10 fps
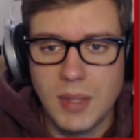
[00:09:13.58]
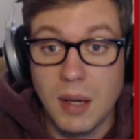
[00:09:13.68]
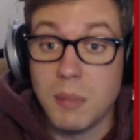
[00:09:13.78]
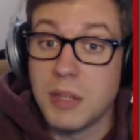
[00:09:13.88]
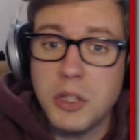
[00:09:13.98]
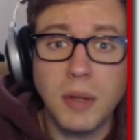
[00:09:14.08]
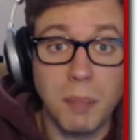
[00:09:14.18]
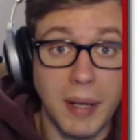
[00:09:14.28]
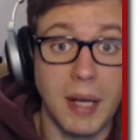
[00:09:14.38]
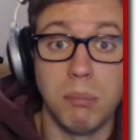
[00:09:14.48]
I mean, the dude can
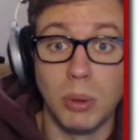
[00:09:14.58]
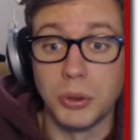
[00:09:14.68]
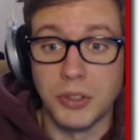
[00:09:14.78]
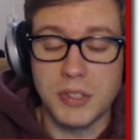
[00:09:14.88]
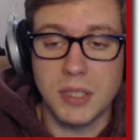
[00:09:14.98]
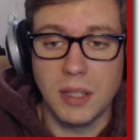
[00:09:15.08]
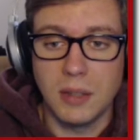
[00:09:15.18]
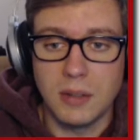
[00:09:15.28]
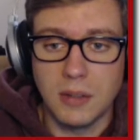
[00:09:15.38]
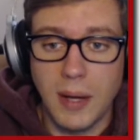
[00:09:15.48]
pick up boulders,
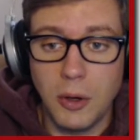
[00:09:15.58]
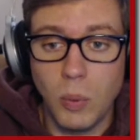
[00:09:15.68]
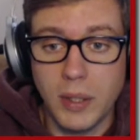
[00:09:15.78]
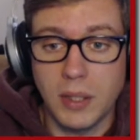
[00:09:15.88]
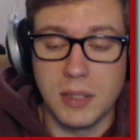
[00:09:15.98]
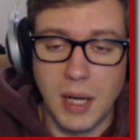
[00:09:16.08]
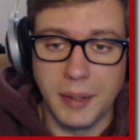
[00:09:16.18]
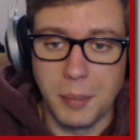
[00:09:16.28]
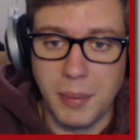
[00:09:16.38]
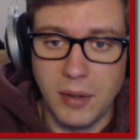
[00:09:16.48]
so I don't know what you're
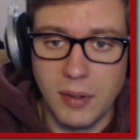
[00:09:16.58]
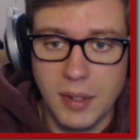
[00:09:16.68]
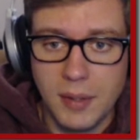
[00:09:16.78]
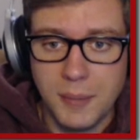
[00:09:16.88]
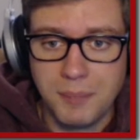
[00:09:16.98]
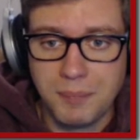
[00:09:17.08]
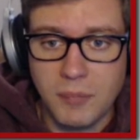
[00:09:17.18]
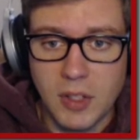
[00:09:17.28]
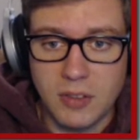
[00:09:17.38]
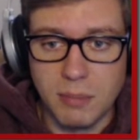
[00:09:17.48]
talking about.
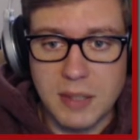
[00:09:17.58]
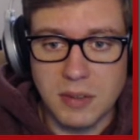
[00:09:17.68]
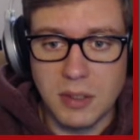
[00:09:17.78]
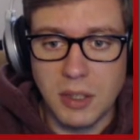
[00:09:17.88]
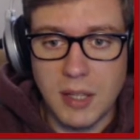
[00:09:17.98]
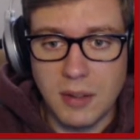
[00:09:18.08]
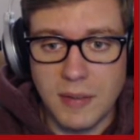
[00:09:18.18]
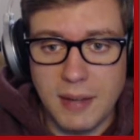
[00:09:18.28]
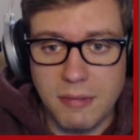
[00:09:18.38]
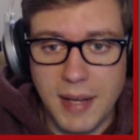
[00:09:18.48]
There's some muscle underneath all
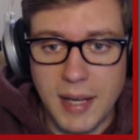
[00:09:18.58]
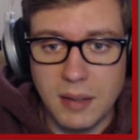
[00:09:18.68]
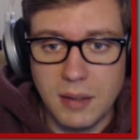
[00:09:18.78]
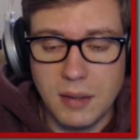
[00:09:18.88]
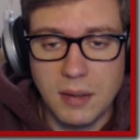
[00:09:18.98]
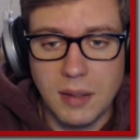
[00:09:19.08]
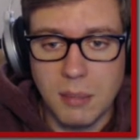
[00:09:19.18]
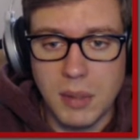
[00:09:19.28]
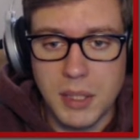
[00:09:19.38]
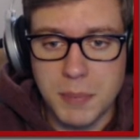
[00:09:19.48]
that fat. Not
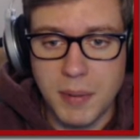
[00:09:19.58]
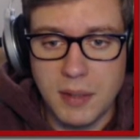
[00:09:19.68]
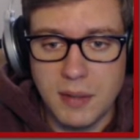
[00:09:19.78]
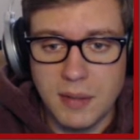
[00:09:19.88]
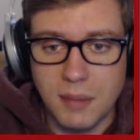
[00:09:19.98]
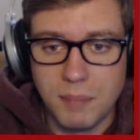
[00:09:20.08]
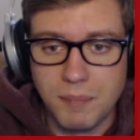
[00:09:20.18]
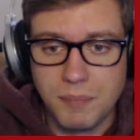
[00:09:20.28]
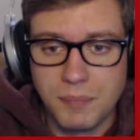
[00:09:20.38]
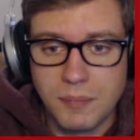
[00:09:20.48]
much, but some.
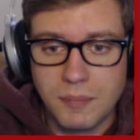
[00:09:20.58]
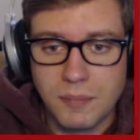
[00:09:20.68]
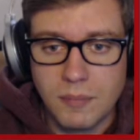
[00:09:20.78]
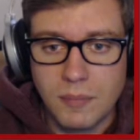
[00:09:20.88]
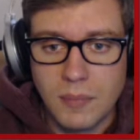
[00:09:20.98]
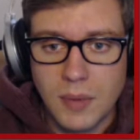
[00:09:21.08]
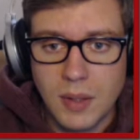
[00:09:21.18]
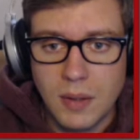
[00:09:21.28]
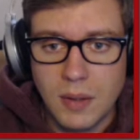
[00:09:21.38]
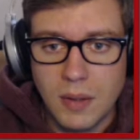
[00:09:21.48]

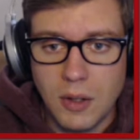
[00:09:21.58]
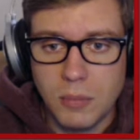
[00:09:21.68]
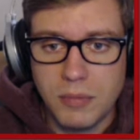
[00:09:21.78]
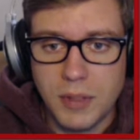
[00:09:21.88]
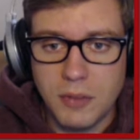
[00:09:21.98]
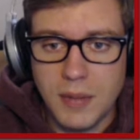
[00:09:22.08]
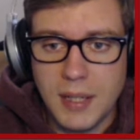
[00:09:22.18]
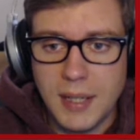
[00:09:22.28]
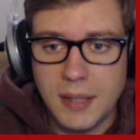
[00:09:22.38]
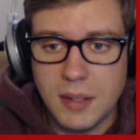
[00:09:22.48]
Oh, there's
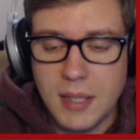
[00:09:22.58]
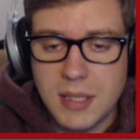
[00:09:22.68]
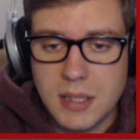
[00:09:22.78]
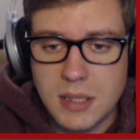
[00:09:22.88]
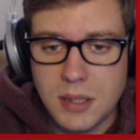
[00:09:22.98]
Fly. Yes.